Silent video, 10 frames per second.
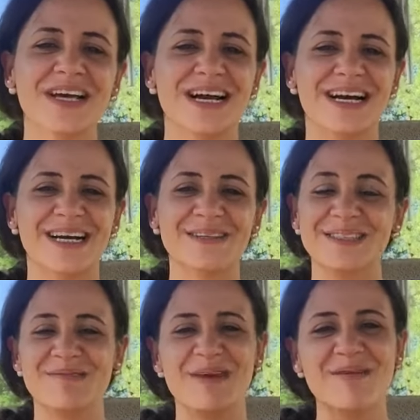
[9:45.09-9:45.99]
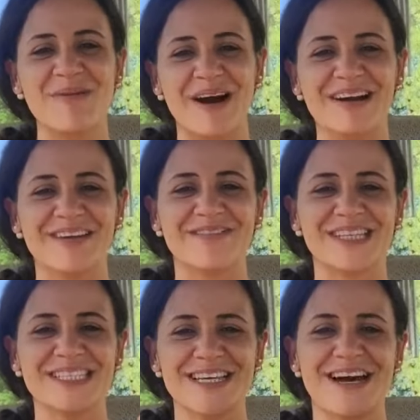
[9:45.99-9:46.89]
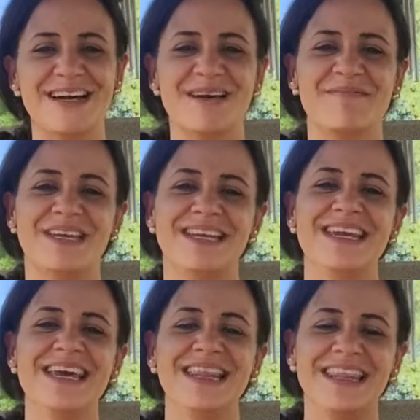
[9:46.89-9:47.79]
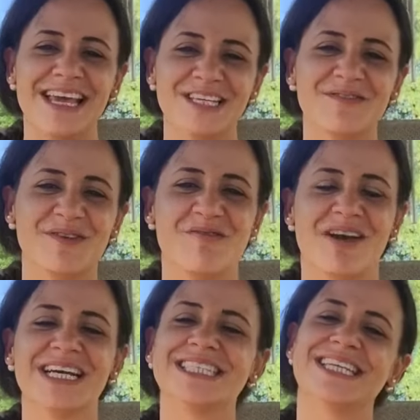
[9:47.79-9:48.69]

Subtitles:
to be a part of this time in the age of Aquarius.